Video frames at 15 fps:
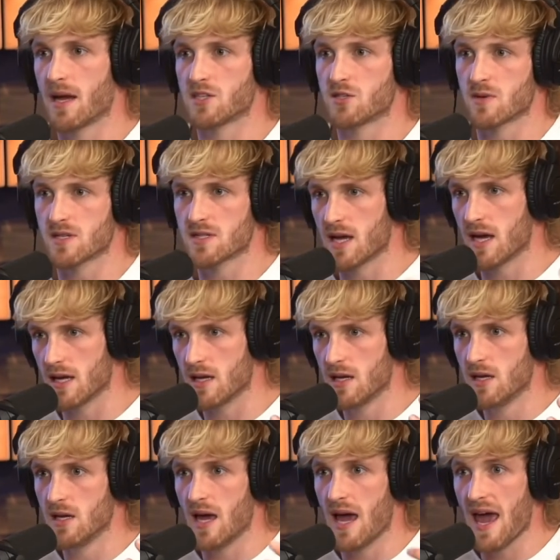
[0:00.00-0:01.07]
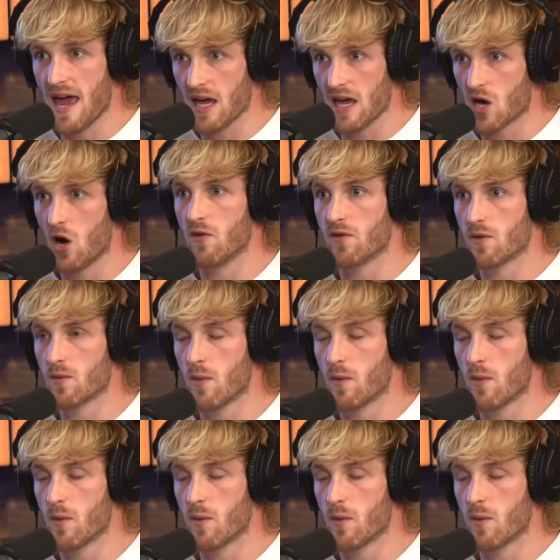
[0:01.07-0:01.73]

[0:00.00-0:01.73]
I just want to say, A, COVID,